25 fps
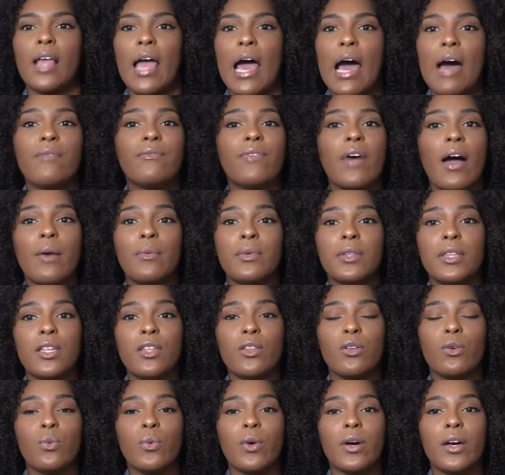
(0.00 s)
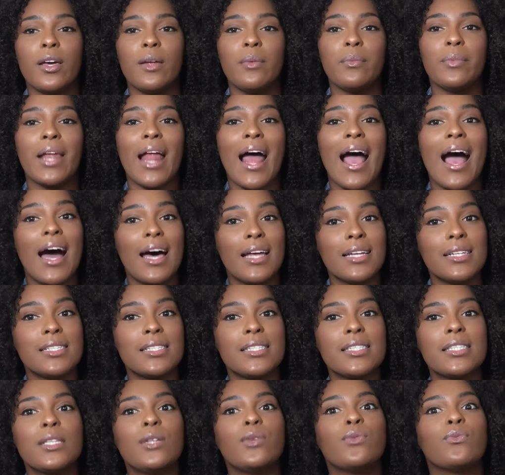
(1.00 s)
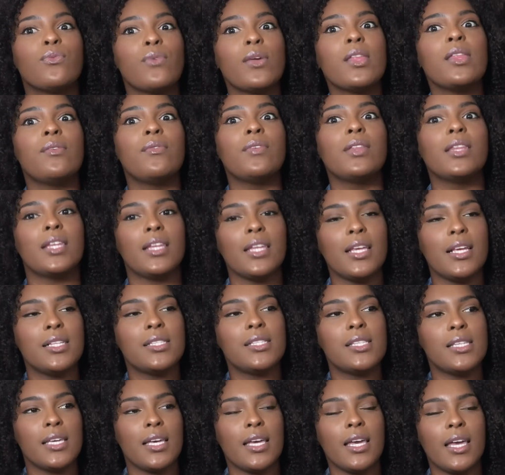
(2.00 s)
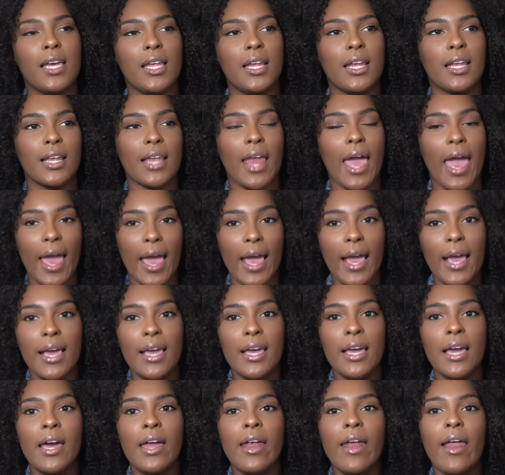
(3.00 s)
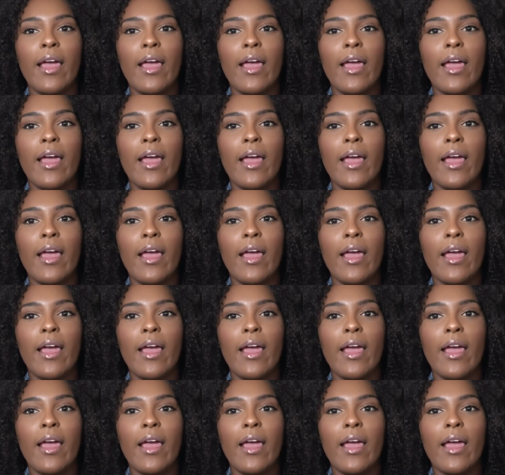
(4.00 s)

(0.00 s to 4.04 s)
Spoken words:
I'm fine with either one, but I honestly really need to get an A